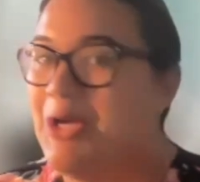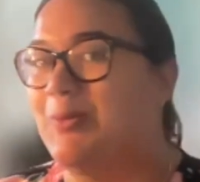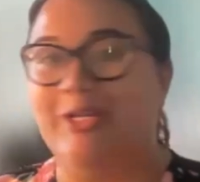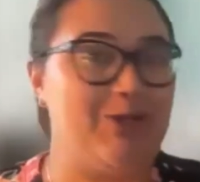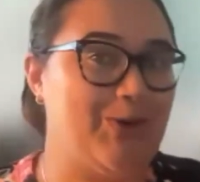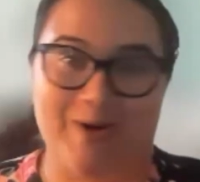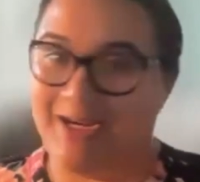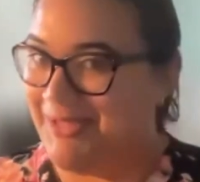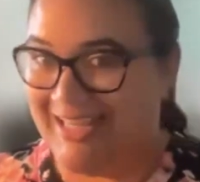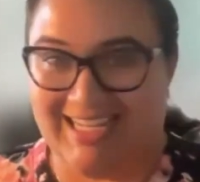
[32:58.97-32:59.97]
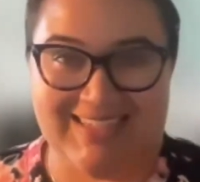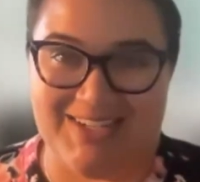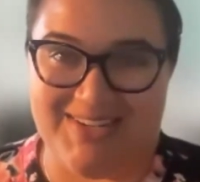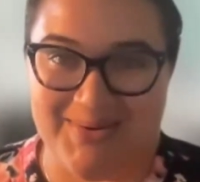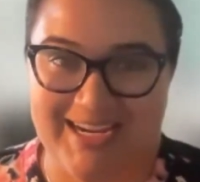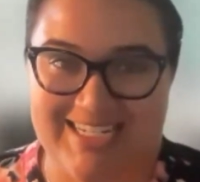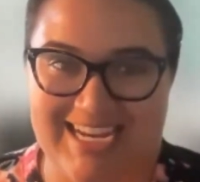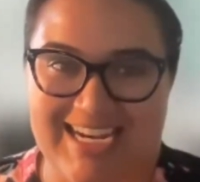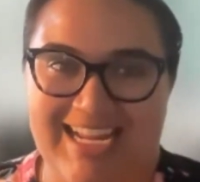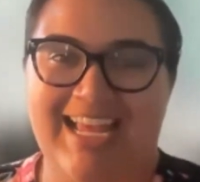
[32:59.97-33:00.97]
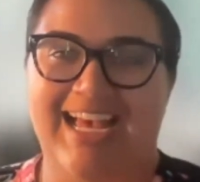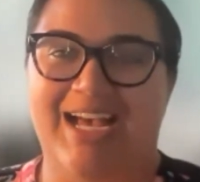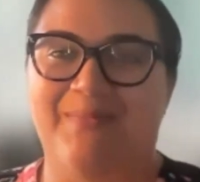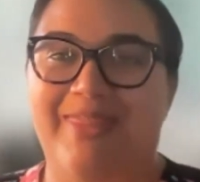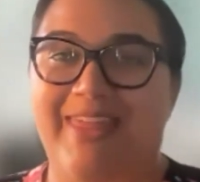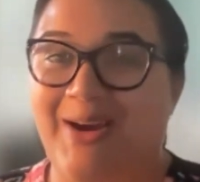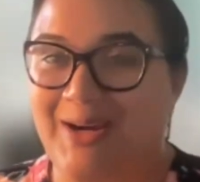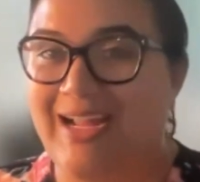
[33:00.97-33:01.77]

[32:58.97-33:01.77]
We don't want to be in that situation. They are,